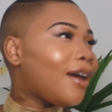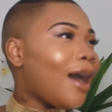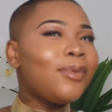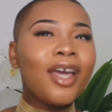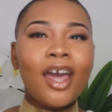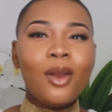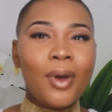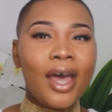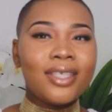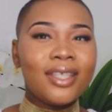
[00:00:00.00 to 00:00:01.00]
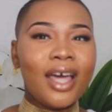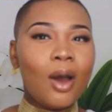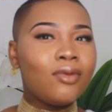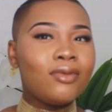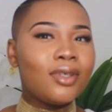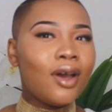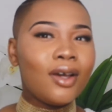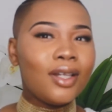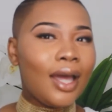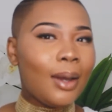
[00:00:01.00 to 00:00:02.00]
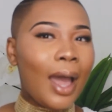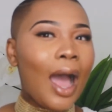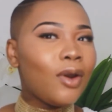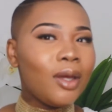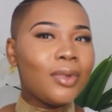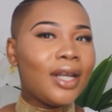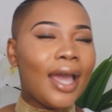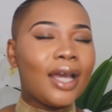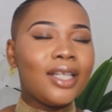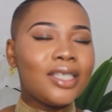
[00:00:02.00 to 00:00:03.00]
I'm the kind of person that would, like, I would have been like,